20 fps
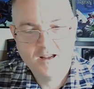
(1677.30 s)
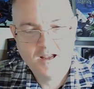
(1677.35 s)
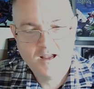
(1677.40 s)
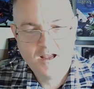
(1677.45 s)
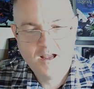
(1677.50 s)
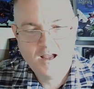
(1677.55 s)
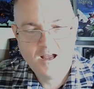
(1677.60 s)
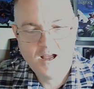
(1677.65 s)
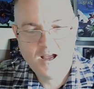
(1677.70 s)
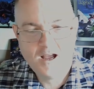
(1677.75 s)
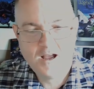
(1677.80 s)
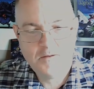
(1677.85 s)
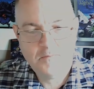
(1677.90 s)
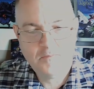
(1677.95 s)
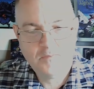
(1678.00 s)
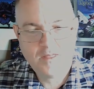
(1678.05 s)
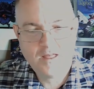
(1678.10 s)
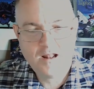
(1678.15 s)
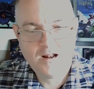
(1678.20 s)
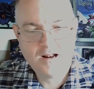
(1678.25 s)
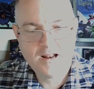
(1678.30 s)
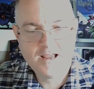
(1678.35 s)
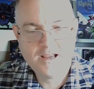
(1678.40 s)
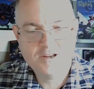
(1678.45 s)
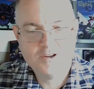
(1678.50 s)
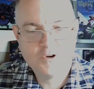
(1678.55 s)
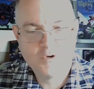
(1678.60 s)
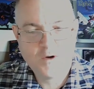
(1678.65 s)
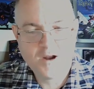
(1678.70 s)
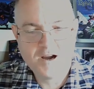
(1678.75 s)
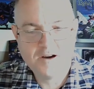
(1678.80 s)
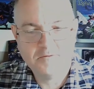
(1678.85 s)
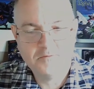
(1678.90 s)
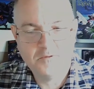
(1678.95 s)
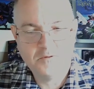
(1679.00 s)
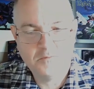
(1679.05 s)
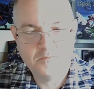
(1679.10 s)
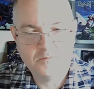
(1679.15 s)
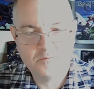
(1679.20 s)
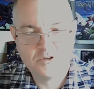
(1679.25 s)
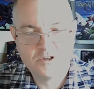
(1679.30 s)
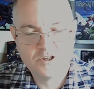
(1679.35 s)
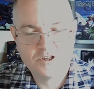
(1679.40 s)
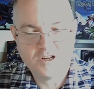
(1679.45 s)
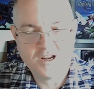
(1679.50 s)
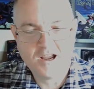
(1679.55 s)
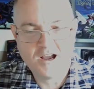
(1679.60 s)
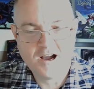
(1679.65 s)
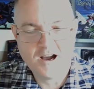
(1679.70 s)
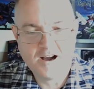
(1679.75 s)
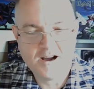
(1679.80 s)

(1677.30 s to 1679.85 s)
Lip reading: Their later albums are